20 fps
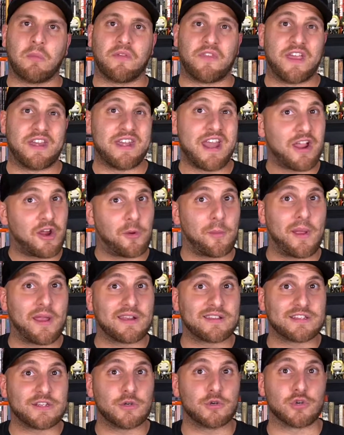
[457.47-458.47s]
with a
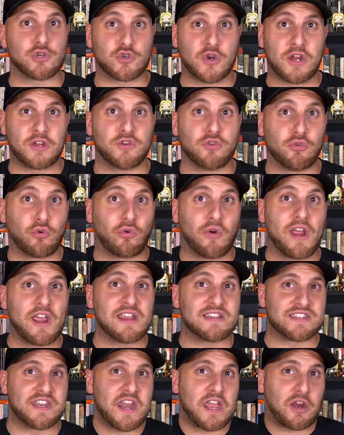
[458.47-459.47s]
necromancer who was trying to
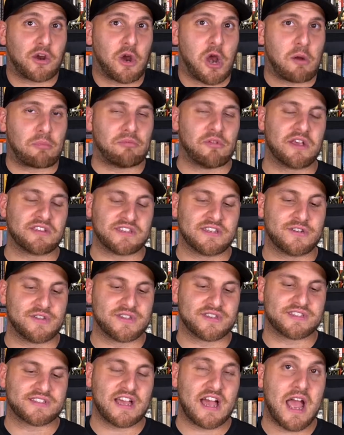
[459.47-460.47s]
erase the necropolis into the
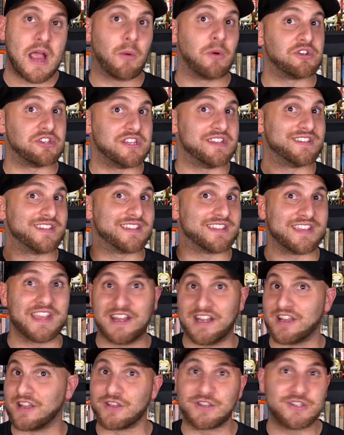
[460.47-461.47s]
sky, which he succeeded in